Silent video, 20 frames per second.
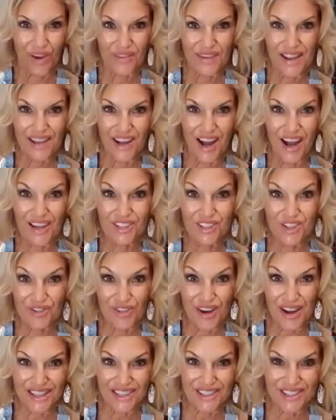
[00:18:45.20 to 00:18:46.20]
Okay, guys, you
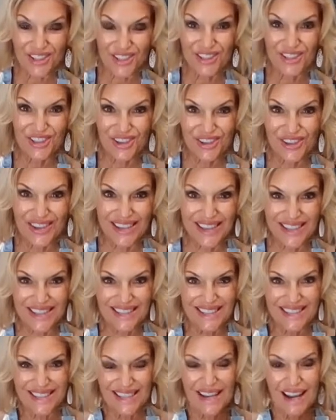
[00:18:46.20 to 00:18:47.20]
ready to do
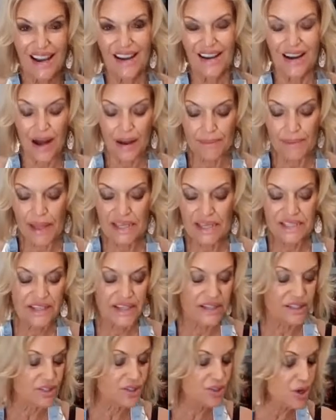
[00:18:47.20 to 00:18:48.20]
this?
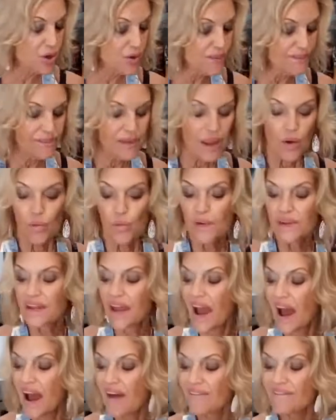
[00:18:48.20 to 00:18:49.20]
Amazing. So when
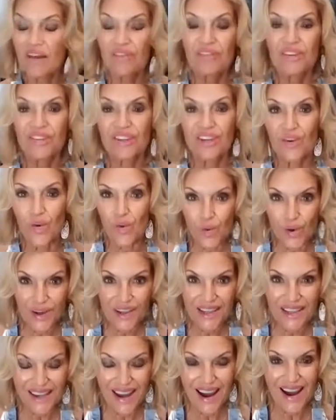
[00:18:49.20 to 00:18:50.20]
you have everything
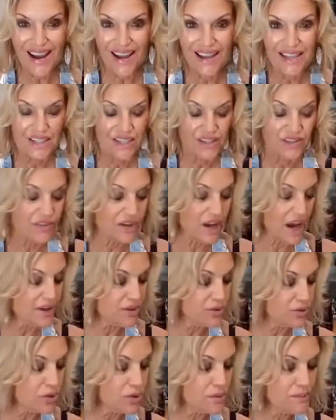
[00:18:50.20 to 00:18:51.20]
organized and you've
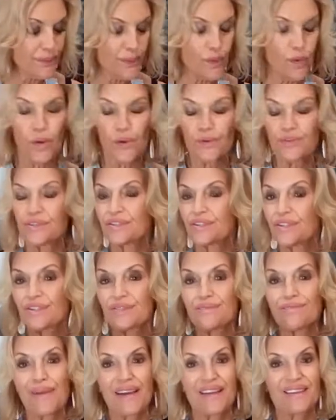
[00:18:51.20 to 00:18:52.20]
got your little bowls,
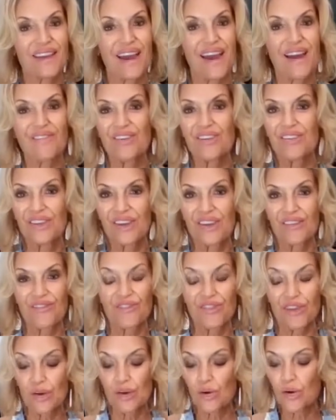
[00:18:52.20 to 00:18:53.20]
just makes everything
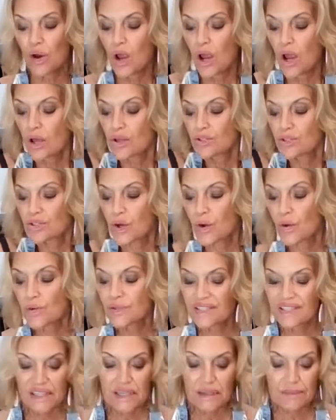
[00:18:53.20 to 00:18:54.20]
feel so
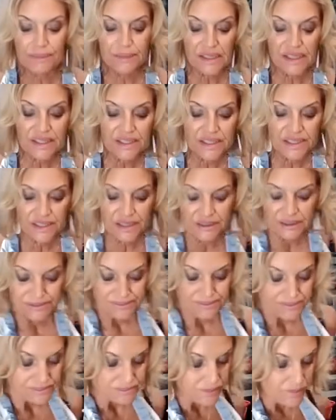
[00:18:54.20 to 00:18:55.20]
seamless.
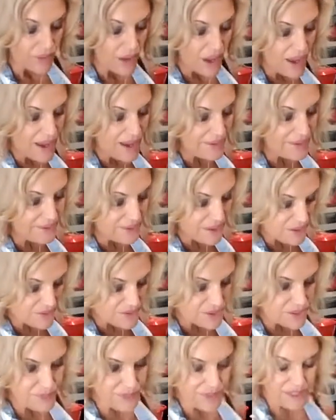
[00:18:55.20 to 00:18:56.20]

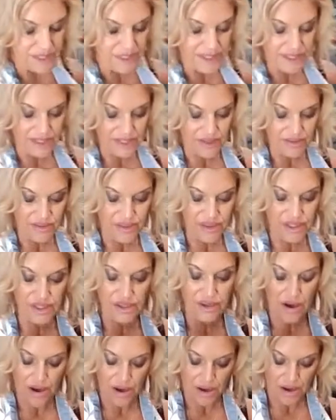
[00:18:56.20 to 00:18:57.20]
And so we're going to get in
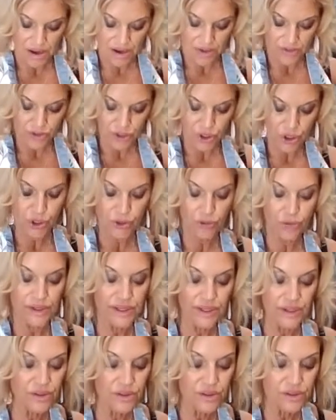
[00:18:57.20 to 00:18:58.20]
the
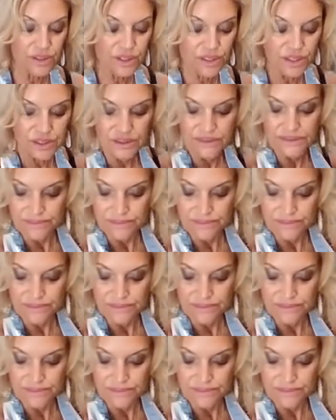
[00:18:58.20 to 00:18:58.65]
grilled